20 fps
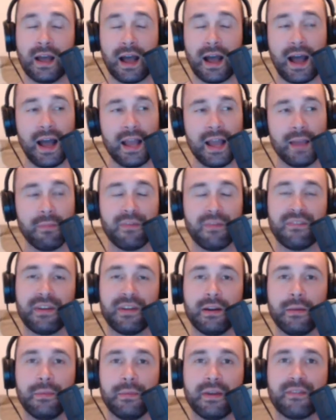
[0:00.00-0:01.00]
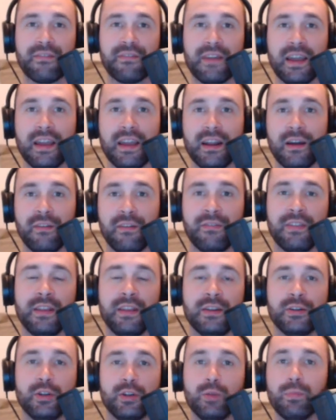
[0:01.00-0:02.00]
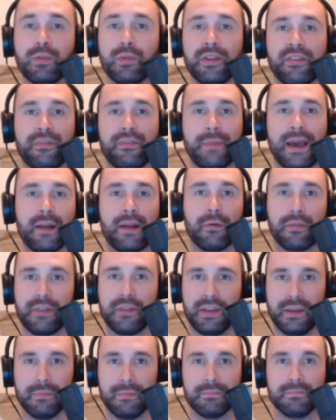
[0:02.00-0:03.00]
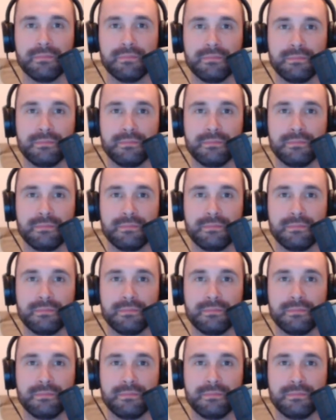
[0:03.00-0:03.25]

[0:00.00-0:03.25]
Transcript: I am a very big fan of the Dupless battle theme.